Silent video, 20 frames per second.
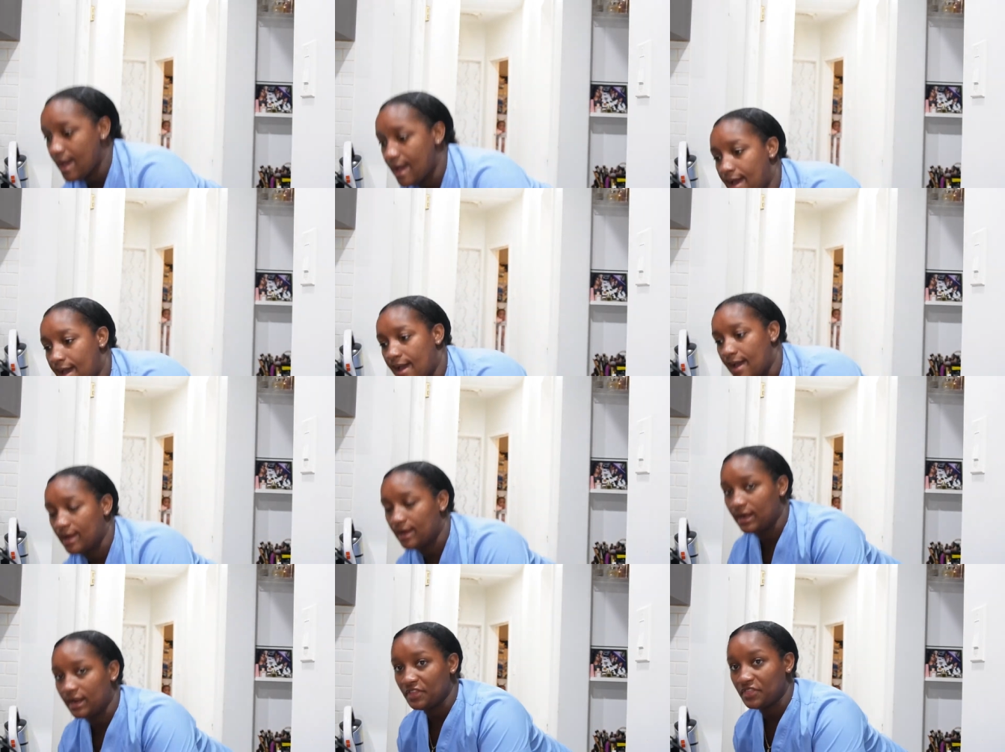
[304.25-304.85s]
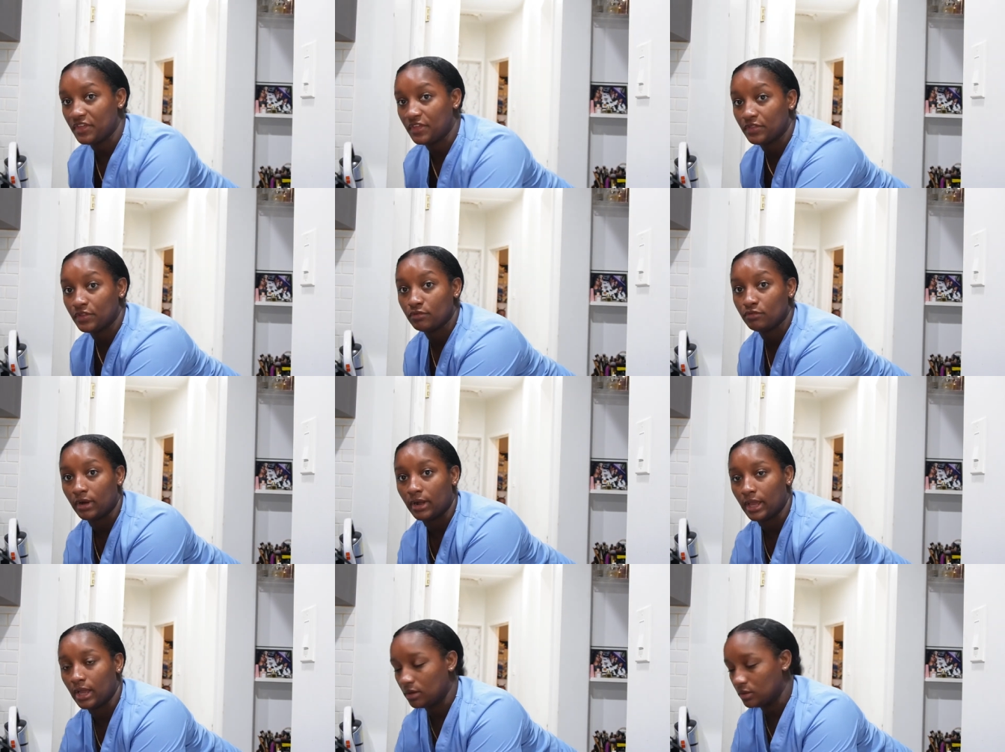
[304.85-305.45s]
and I think
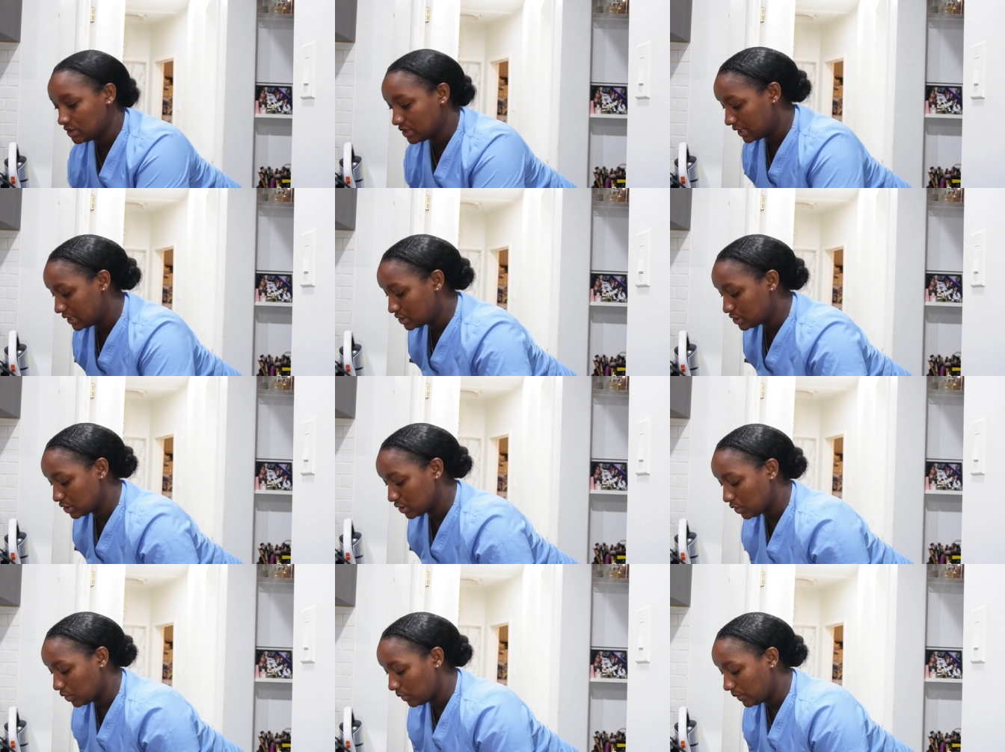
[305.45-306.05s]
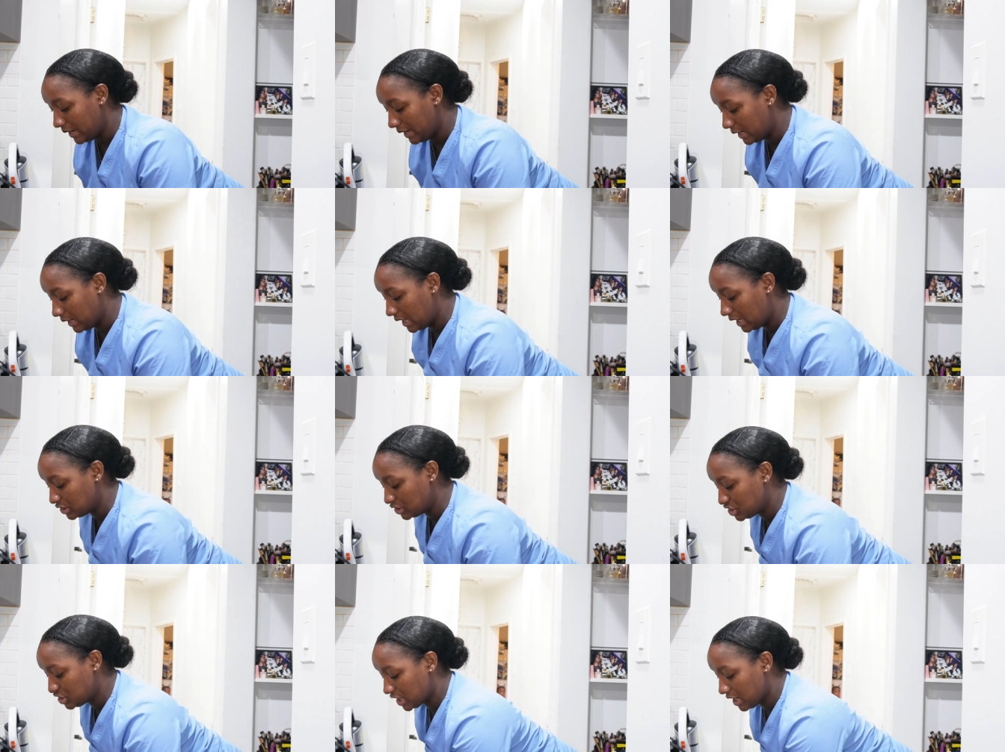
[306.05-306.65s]
they're running out, so I need to go in
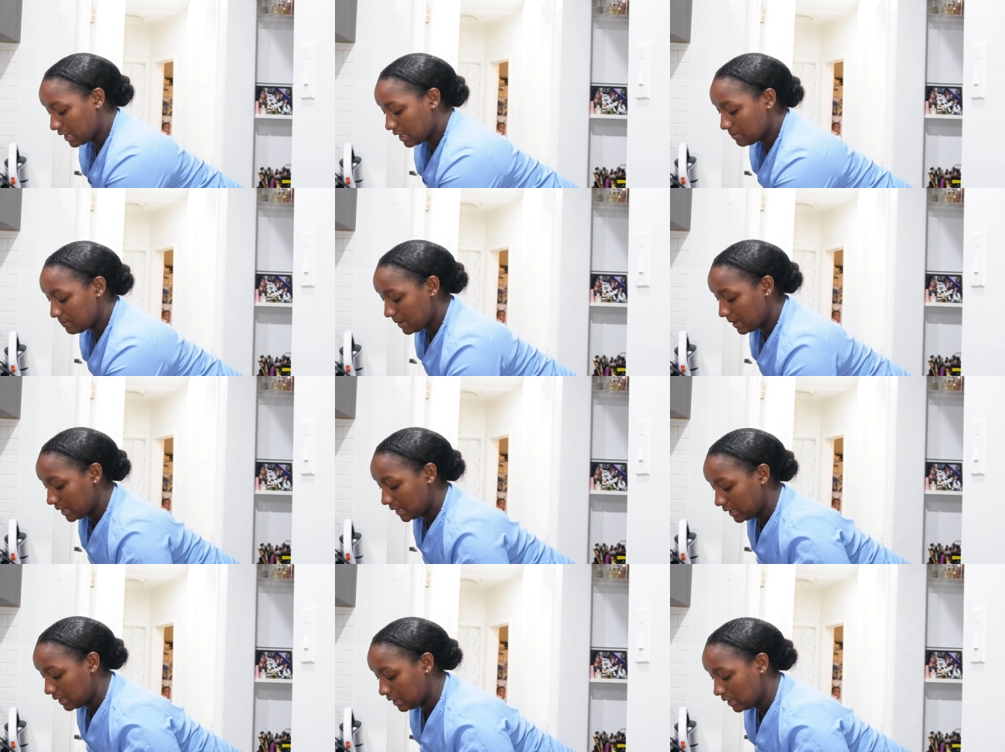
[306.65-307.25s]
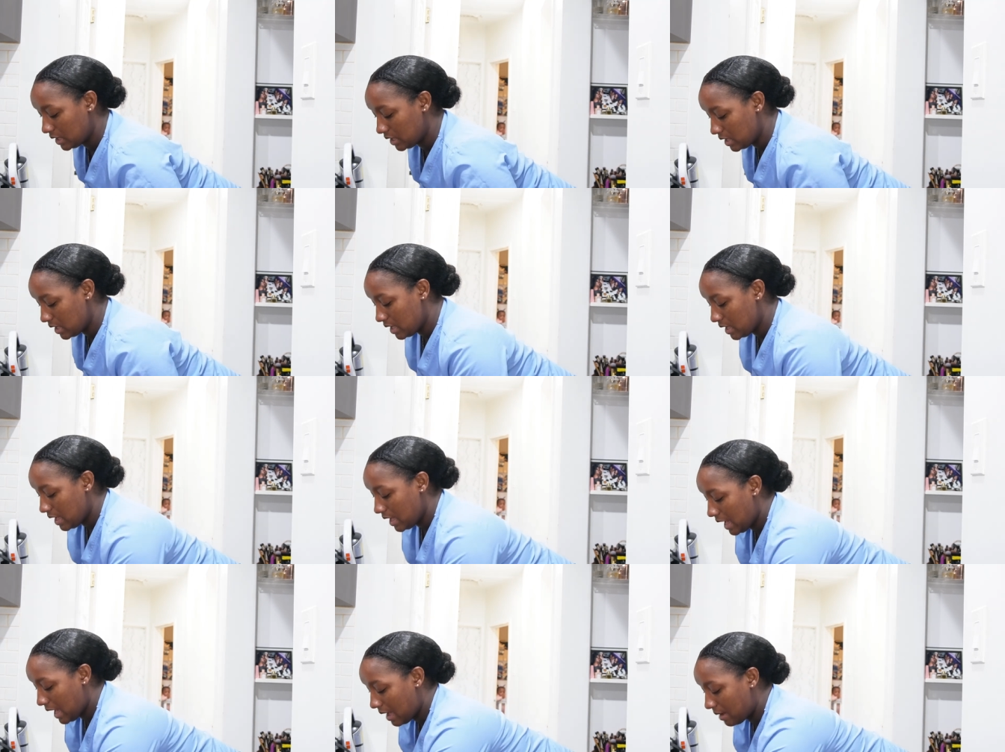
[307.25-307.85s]
and check my
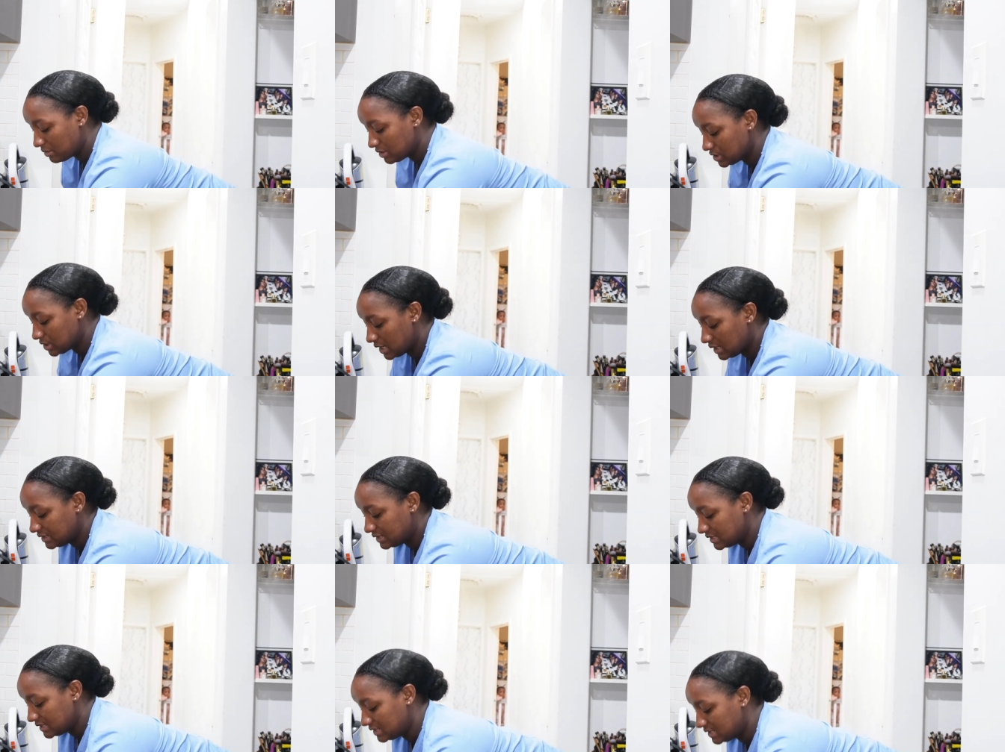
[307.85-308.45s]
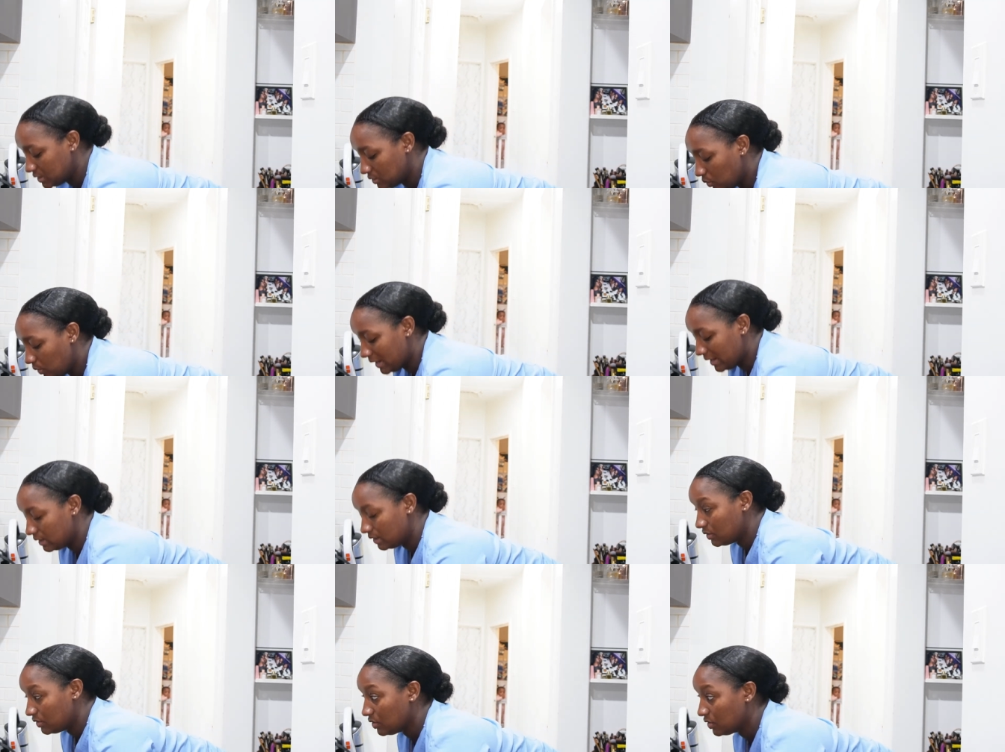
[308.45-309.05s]
Amazon to see
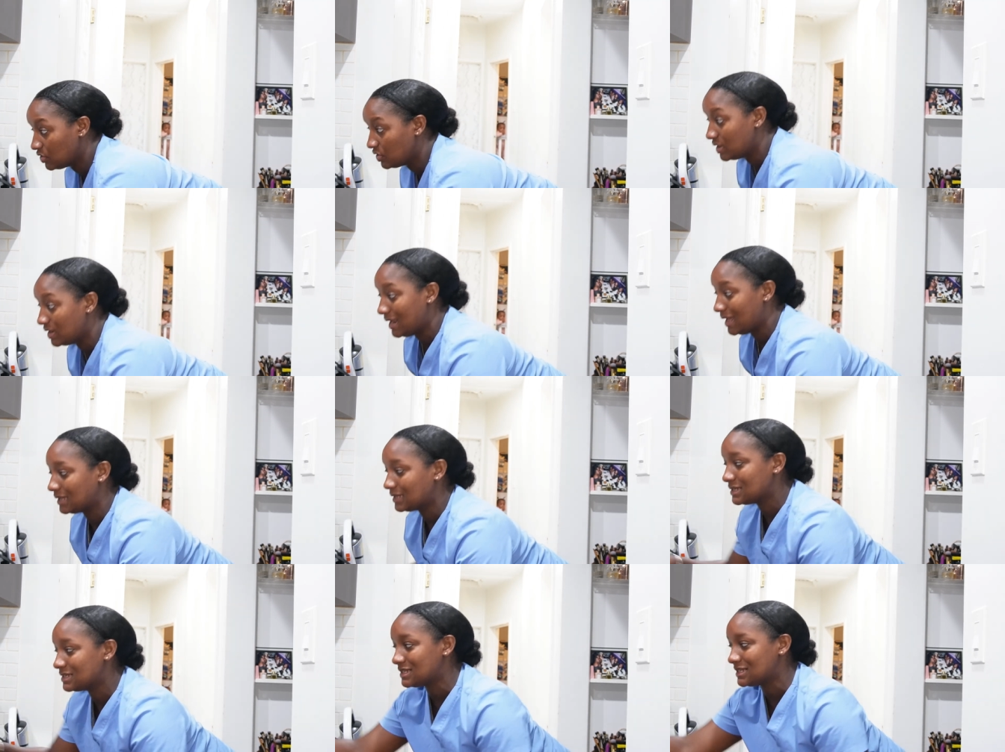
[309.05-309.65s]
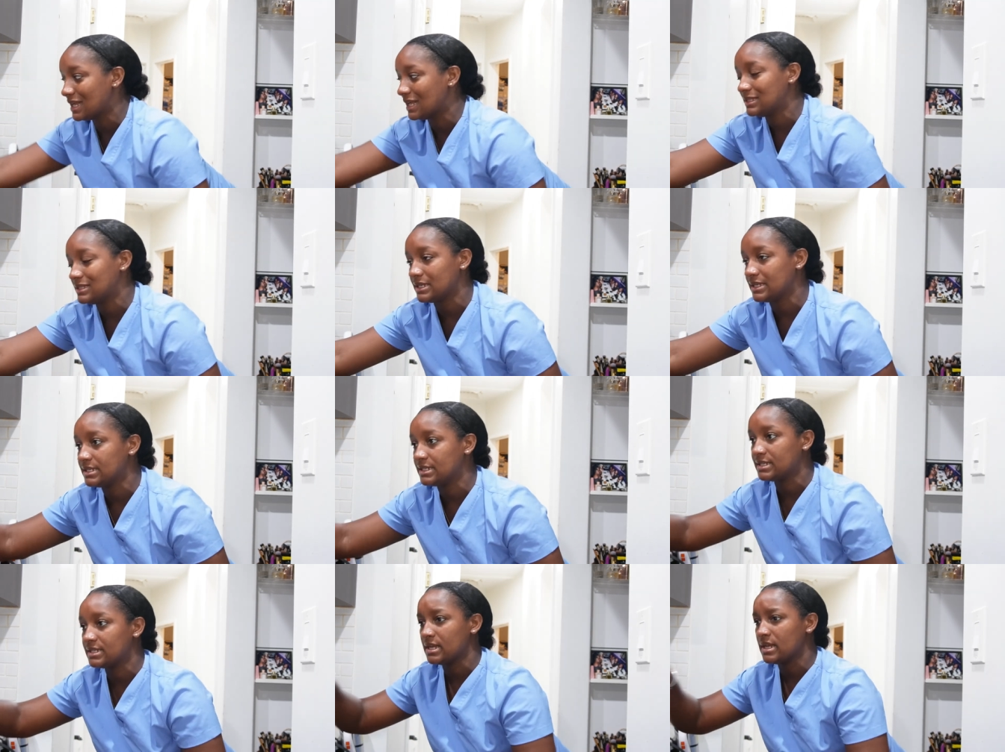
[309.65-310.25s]
when the next set
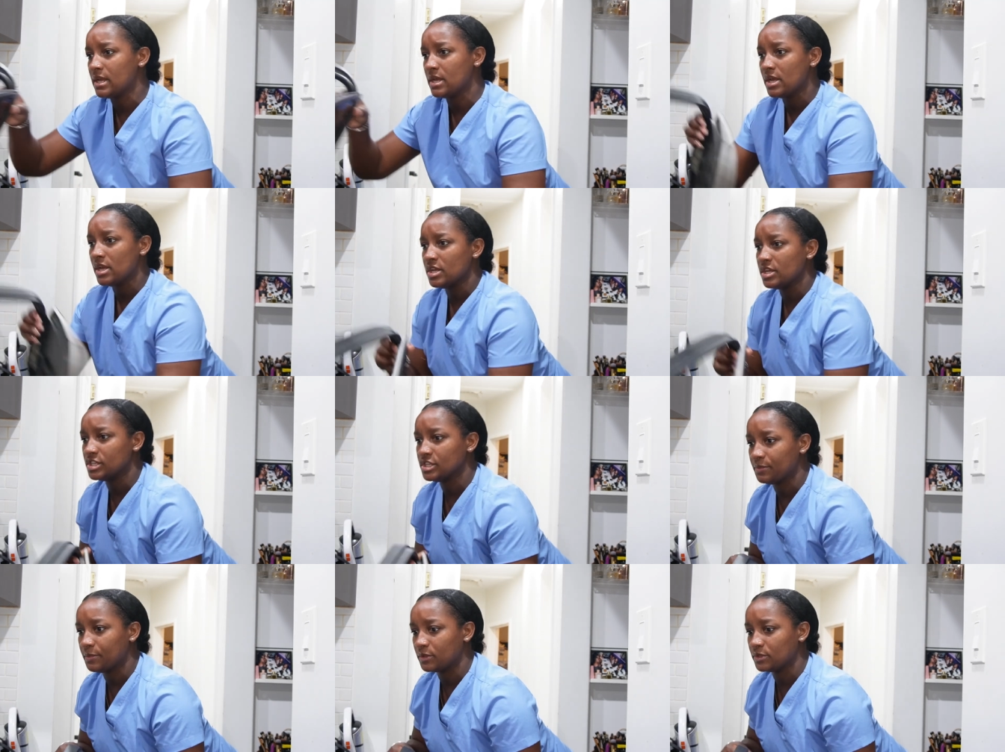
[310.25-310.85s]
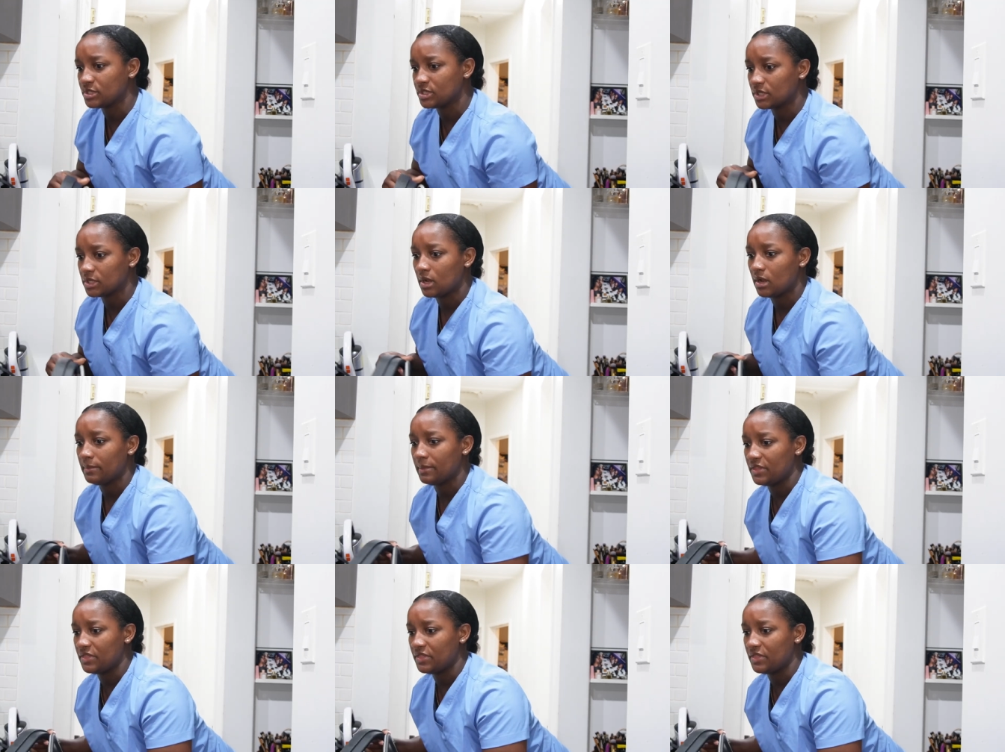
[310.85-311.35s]
is supposed to come.